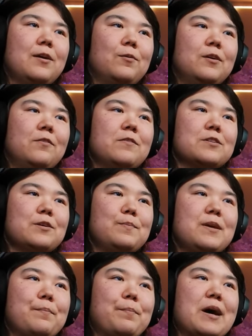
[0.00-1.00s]
I wonder if this could
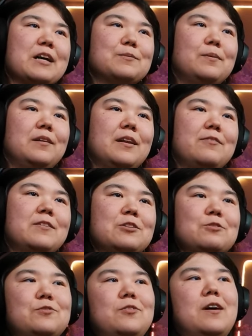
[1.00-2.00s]
be a possible love
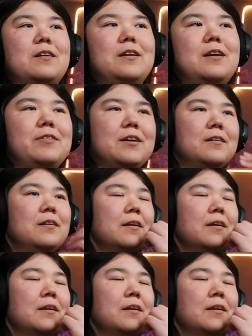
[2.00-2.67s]
interest for Octavia.